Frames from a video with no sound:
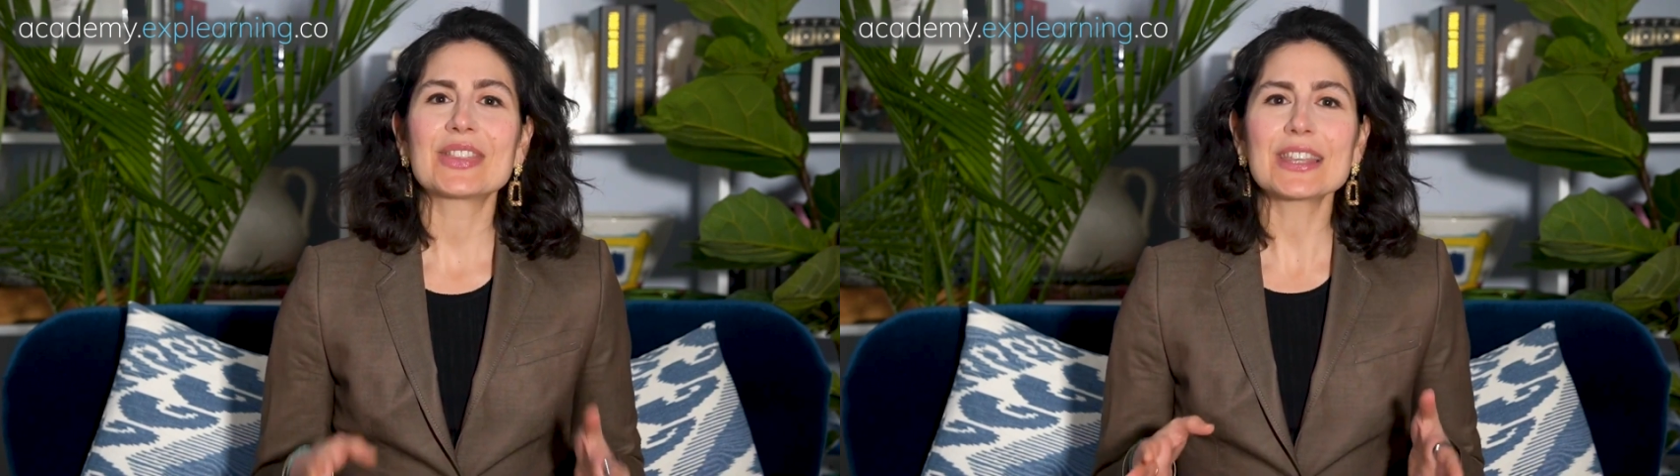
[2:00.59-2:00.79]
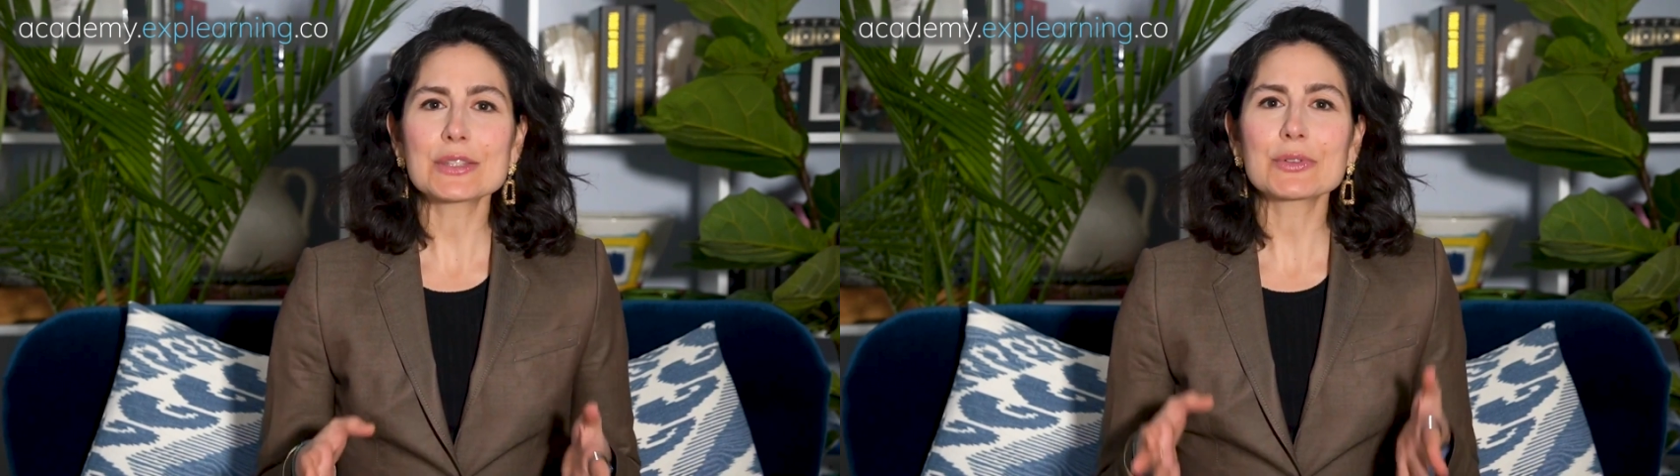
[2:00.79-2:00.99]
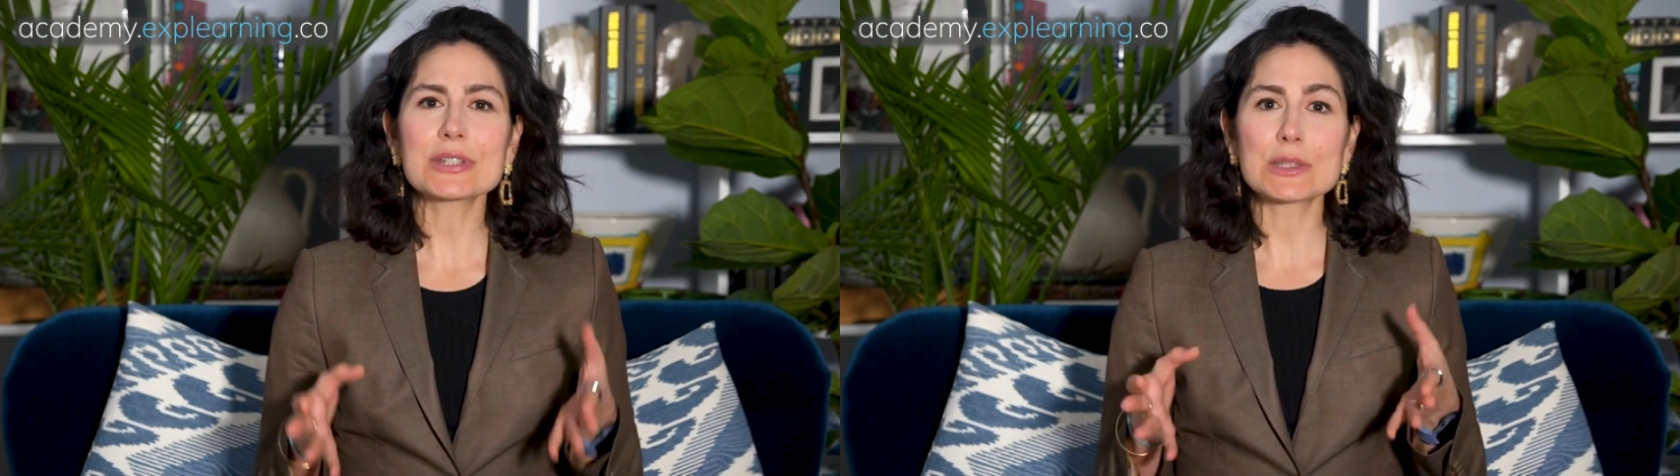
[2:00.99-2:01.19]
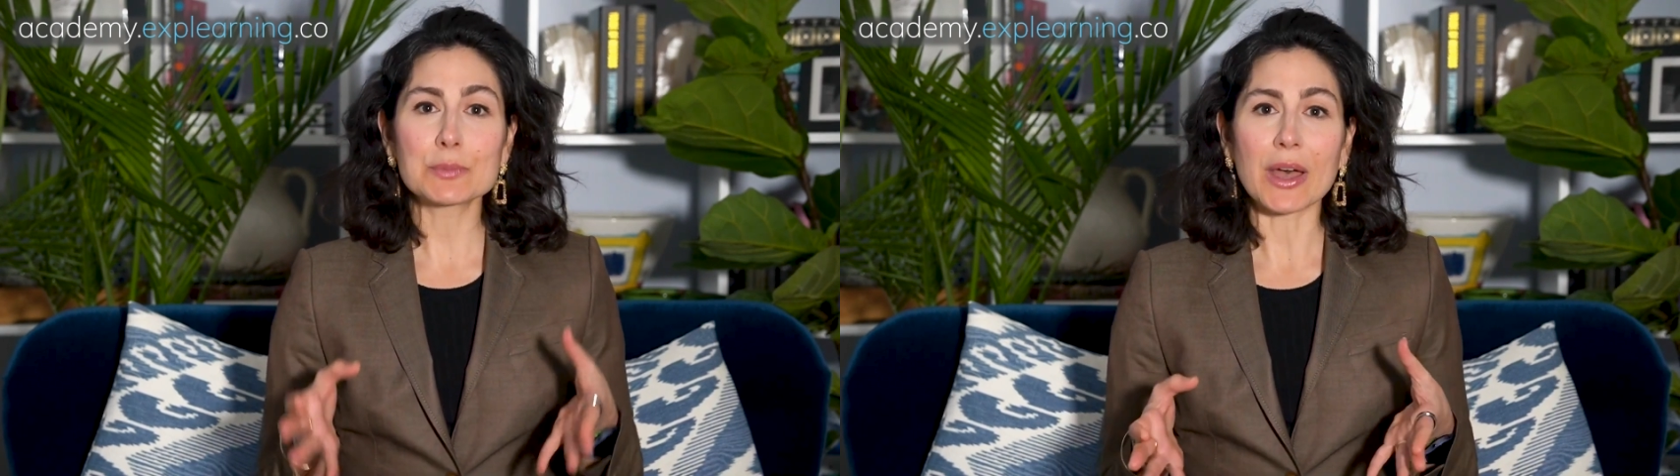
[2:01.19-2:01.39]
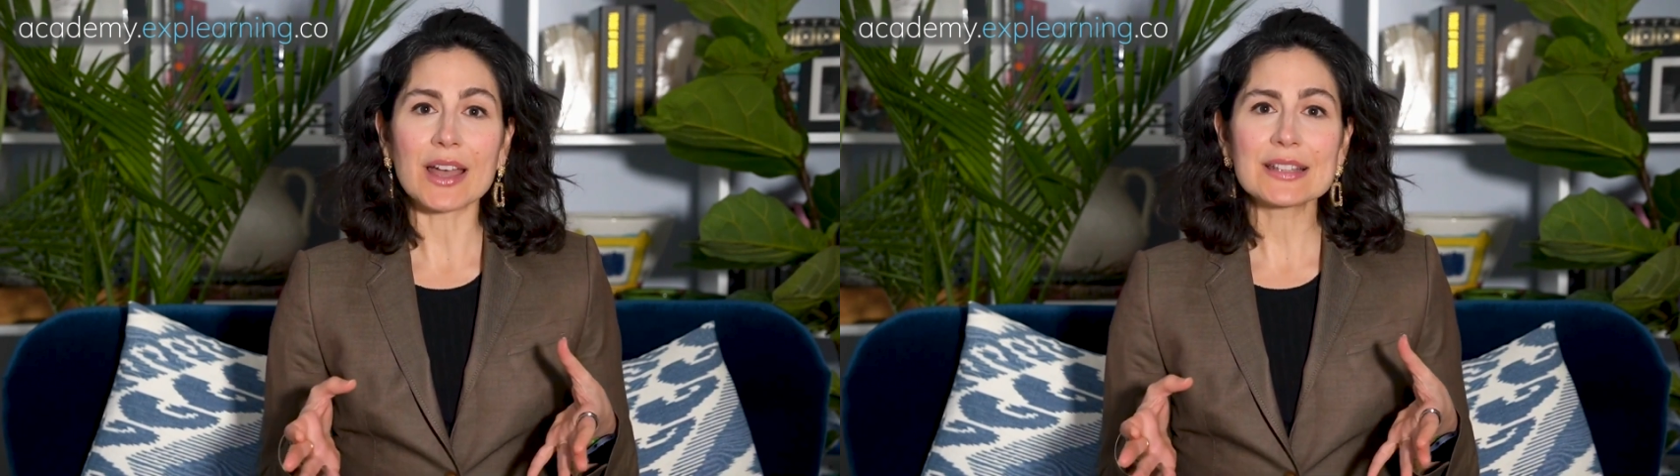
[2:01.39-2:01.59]
This
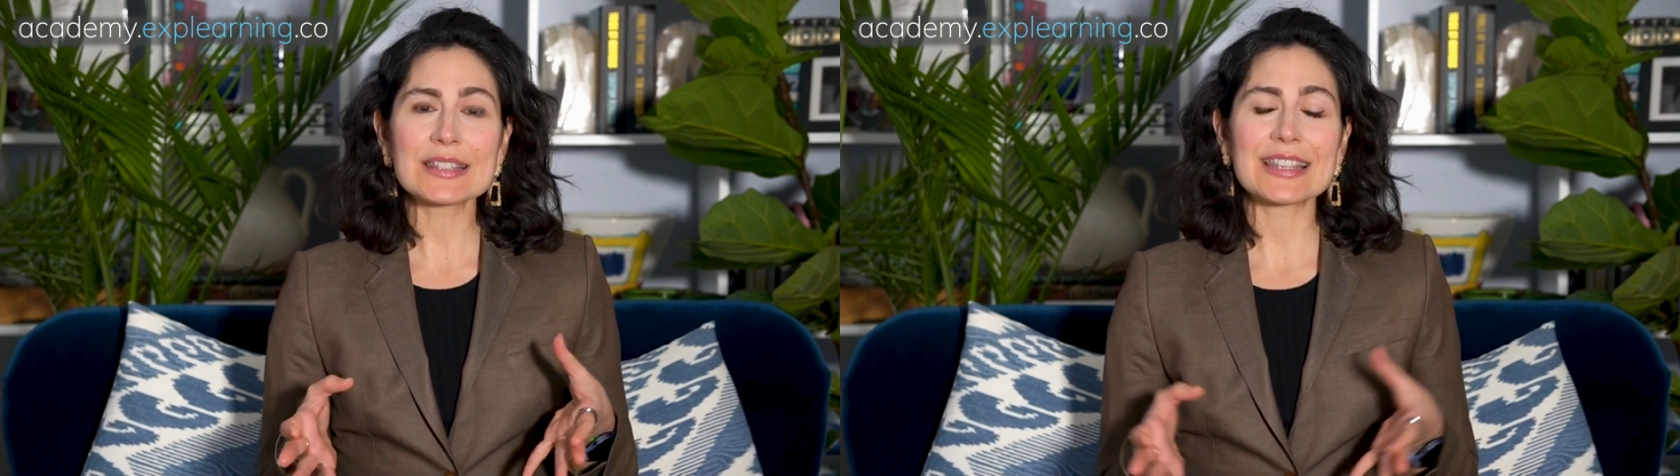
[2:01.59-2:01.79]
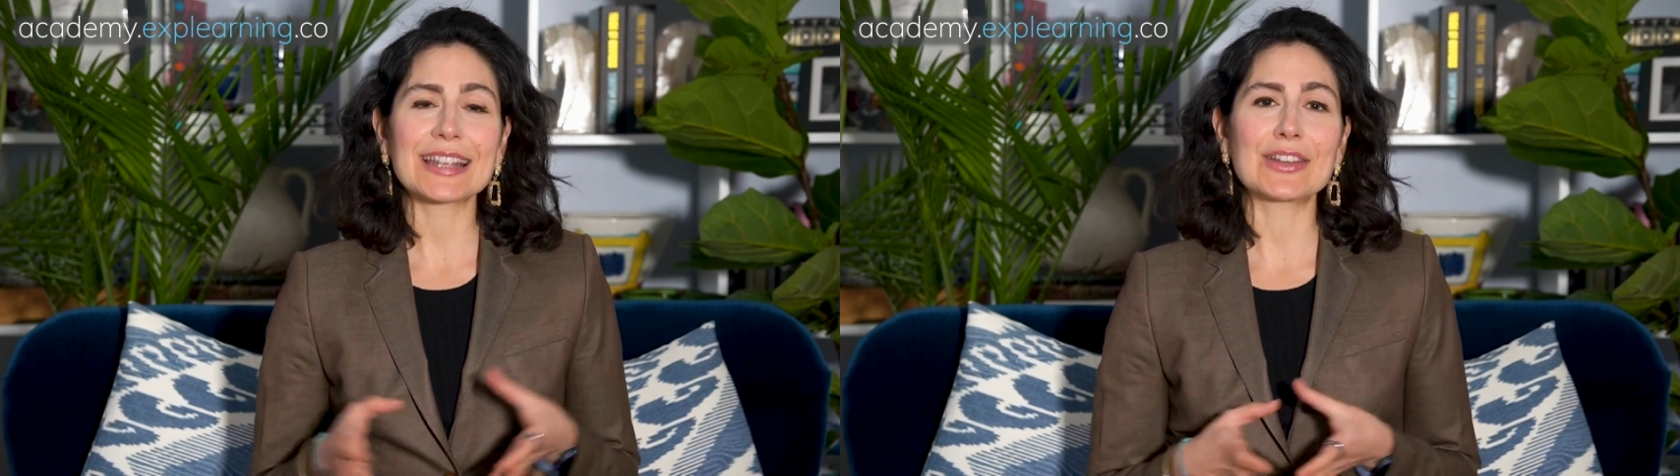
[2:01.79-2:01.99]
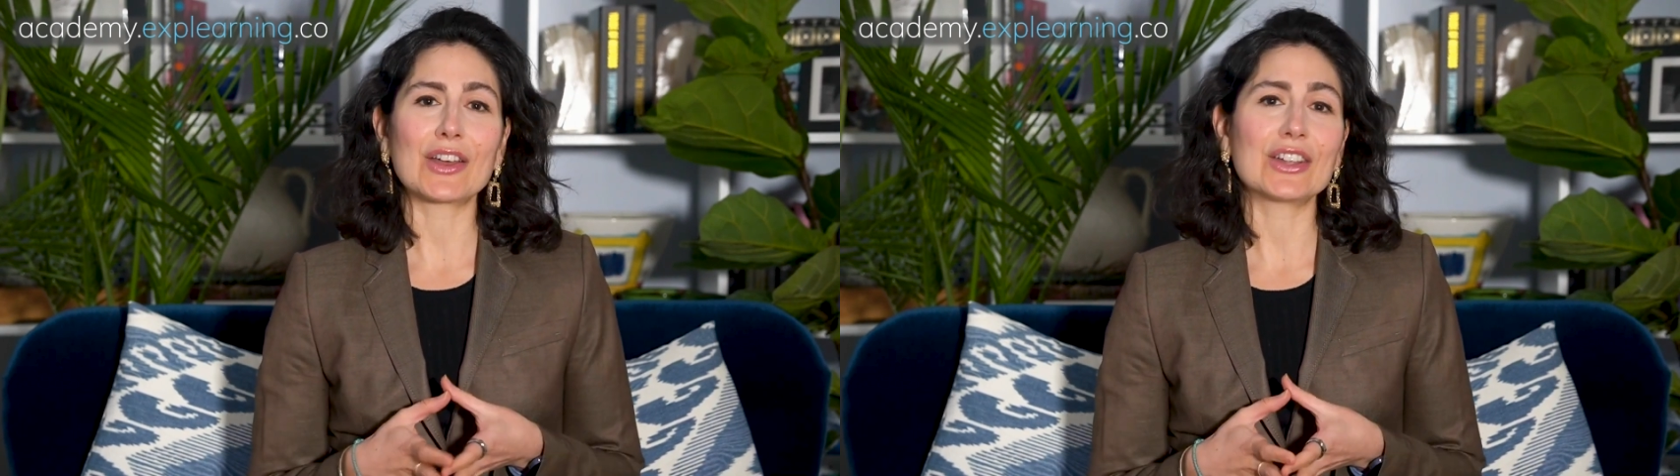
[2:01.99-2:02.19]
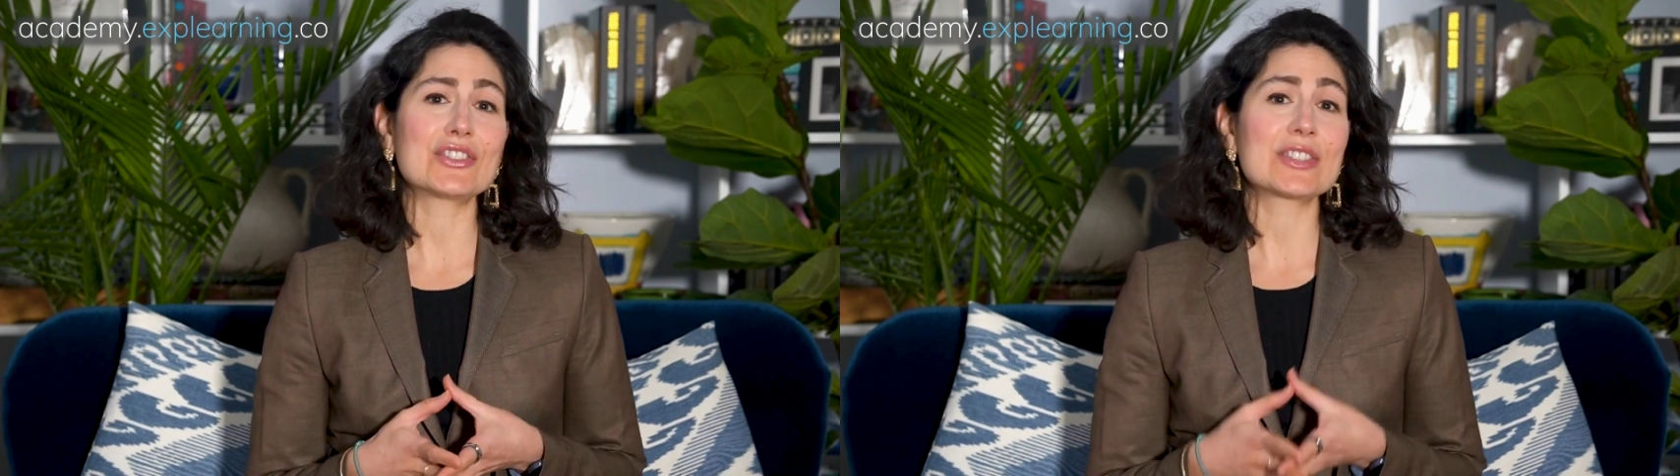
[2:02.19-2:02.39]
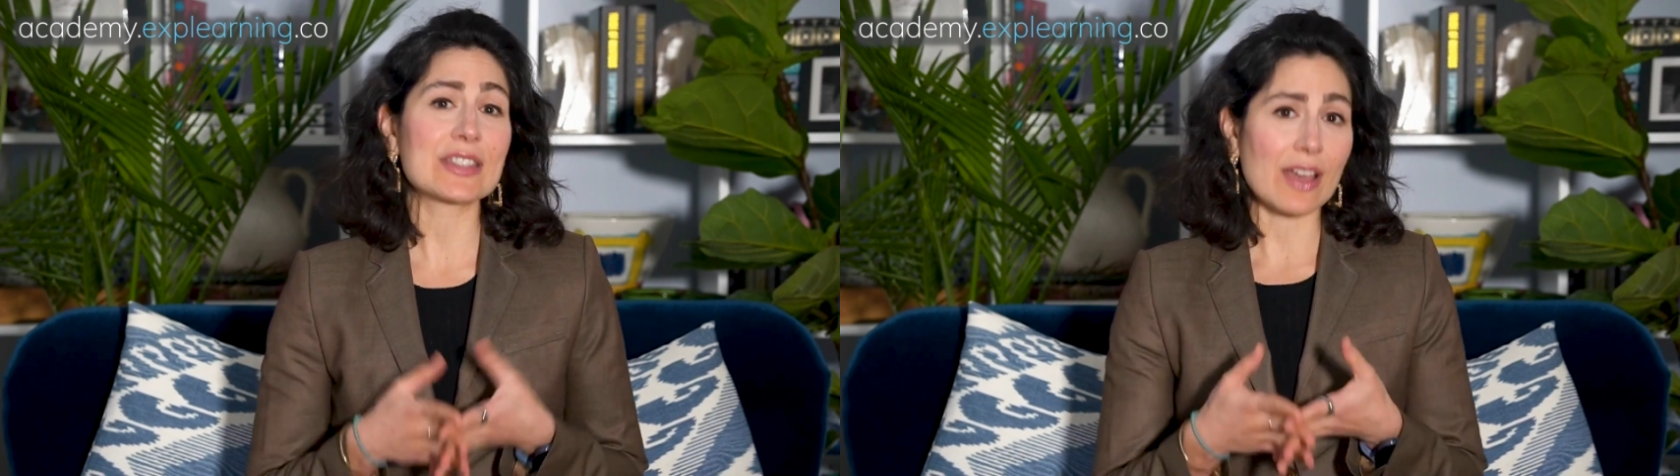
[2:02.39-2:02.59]
response acknowledges